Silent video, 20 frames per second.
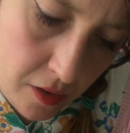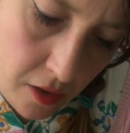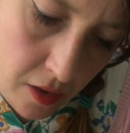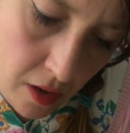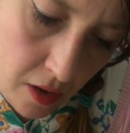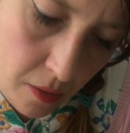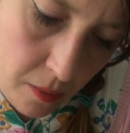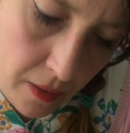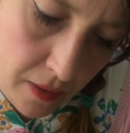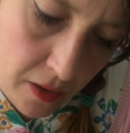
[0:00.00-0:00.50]

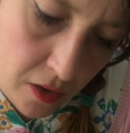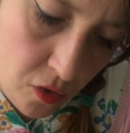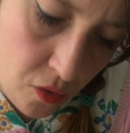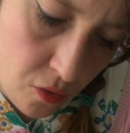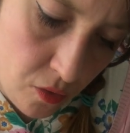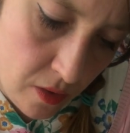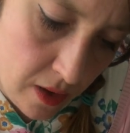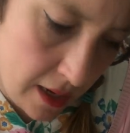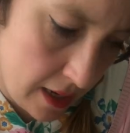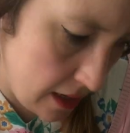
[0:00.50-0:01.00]
So when this
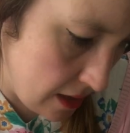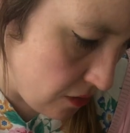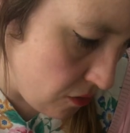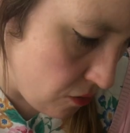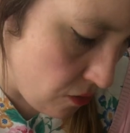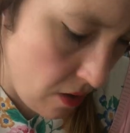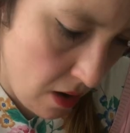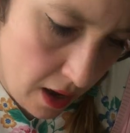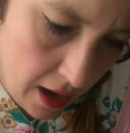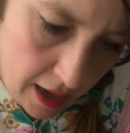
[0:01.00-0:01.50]
green
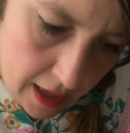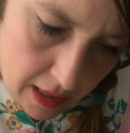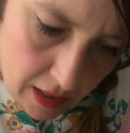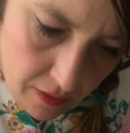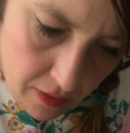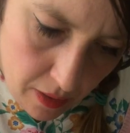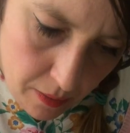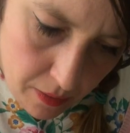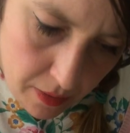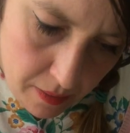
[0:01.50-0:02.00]
dries, if
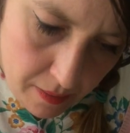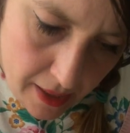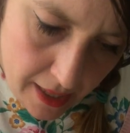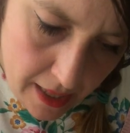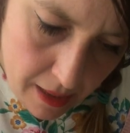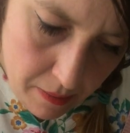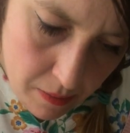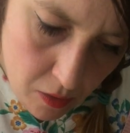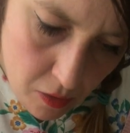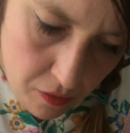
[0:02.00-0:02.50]
I want to
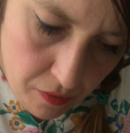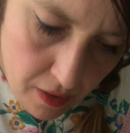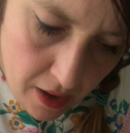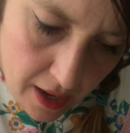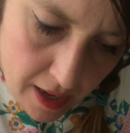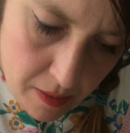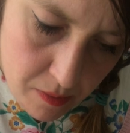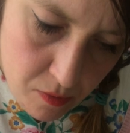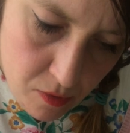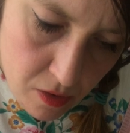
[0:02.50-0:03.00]
make it more
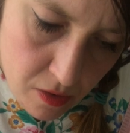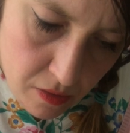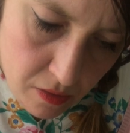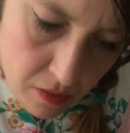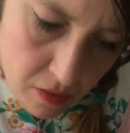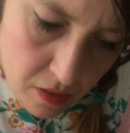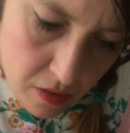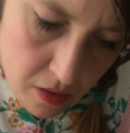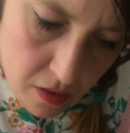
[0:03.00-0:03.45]
vibrant,